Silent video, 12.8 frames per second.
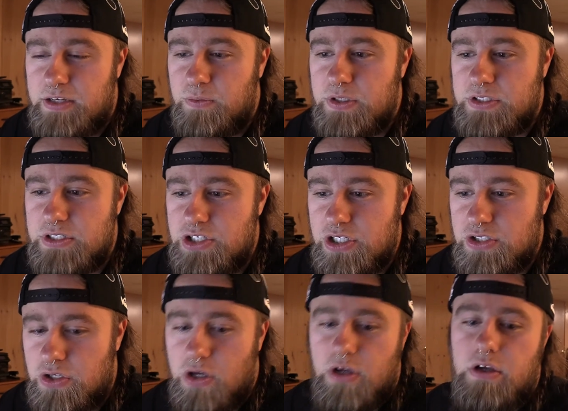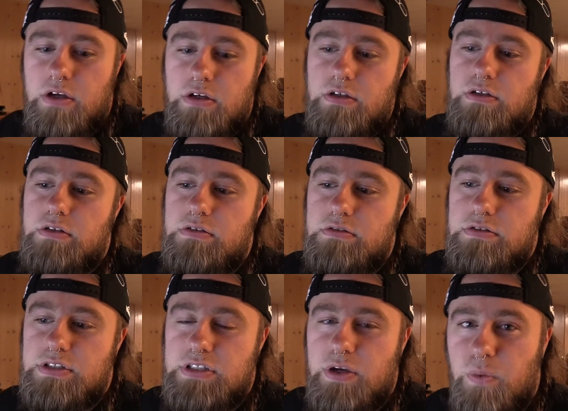It wasn't just
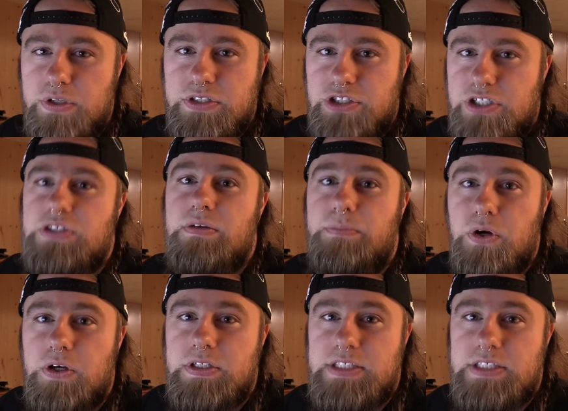the book